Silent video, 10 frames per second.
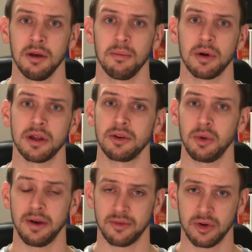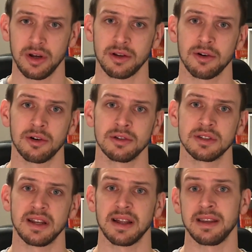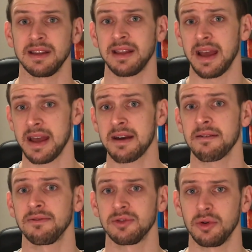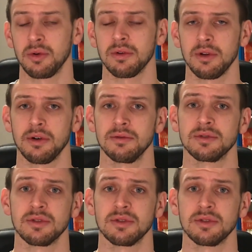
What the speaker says: but I do have credit cards and I did have student loans.